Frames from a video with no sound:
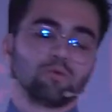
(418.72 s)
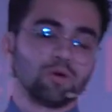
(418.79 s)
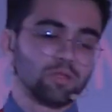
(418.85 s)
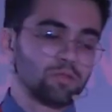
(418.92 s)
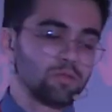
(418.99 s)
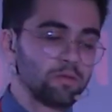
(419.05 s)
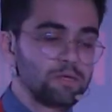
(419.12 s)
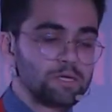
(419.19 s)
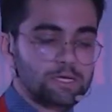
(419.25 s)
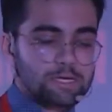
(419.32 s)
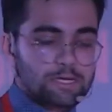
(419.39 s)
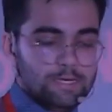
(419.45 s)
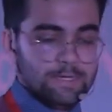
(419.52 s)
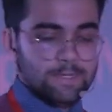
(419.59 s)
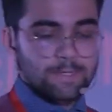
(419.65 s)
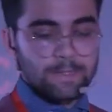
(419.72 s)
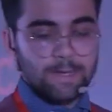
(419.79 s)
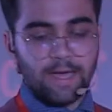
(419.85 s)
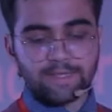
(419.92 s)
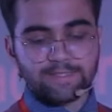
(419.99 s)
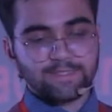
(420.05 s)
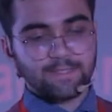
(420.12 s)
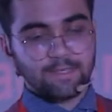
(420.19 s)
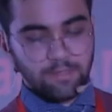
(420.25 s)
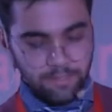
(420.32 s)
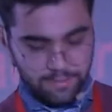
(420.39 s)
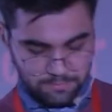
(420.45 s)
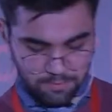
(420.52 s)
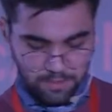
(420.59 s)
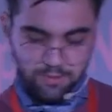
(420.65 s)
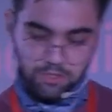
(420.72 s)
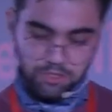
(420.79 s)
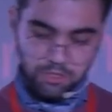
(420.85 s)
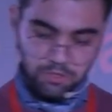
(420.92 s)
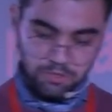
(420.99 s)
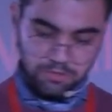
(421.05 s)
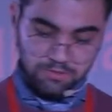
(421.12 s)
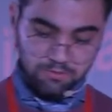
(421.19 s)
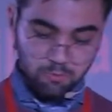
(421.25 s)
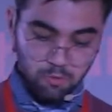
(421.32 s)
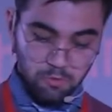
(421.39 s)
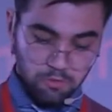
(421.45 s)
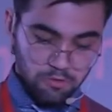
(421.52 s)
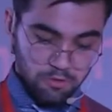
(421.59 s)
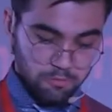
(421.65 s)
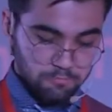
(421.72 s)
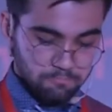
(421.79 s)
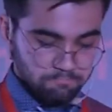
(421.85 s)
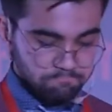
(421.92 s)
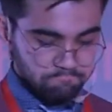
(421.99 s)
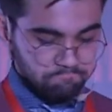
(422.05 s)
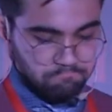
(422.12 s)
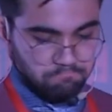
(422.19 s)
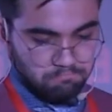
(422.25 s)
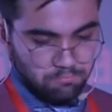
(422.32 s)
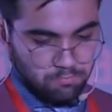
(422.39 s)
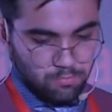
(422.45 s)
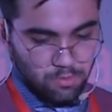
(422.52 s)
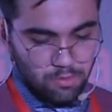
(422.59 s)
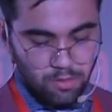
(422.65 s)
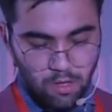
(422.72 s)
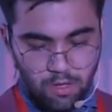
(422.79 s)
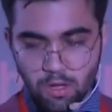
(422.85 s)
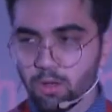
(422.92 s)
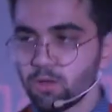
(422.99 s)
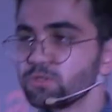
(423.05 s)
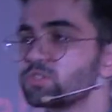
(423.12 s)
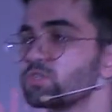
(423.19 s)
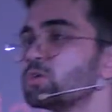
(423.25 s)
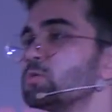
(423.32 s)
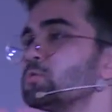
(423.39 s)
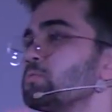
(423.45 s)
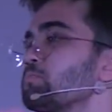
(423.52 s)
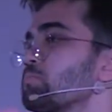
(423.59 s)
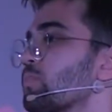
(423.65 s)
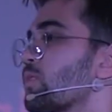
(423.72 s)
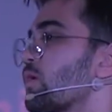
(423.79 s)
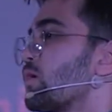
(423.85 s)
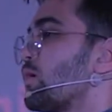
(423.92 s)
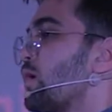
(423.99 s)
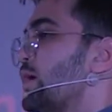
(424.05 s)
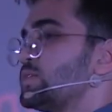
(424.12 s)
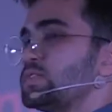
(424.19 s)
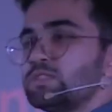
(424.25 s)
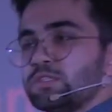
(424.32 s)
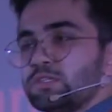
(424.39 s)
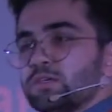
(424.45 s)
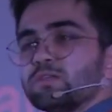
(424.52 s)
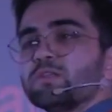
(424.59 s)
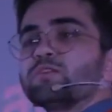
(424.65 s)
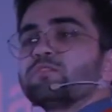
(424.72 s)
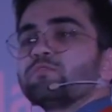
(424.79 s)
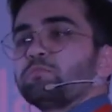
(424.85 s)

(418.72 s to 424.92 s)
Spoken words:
one, I'd say the expenditure is worth it. Also, I see a lot